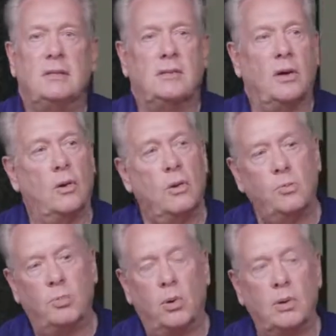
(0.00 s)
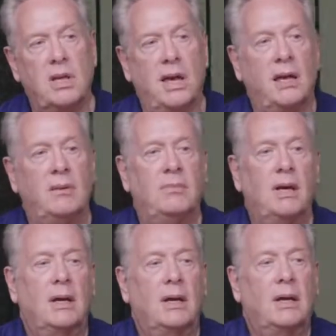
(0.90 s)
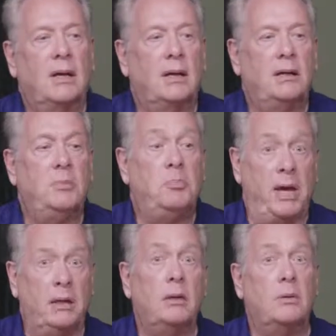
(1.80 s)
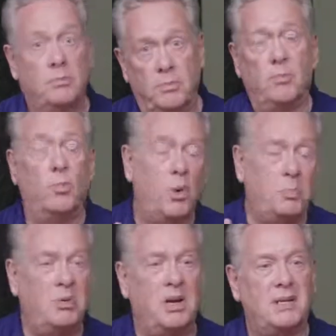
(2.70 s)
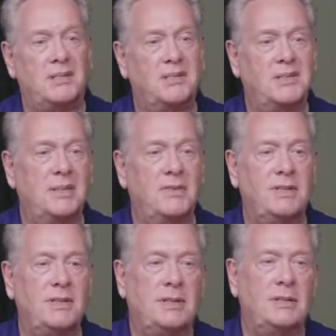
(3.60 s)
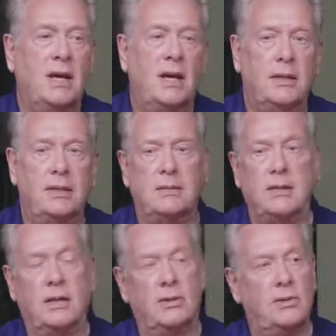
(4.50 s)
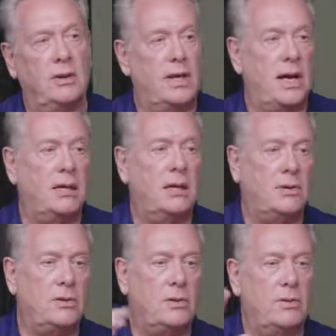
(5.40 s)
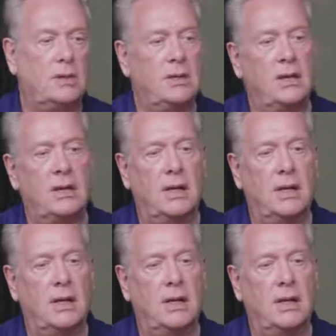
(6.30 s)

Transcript: There's a whole ball game depending on what products and services, this country, that country, one thing or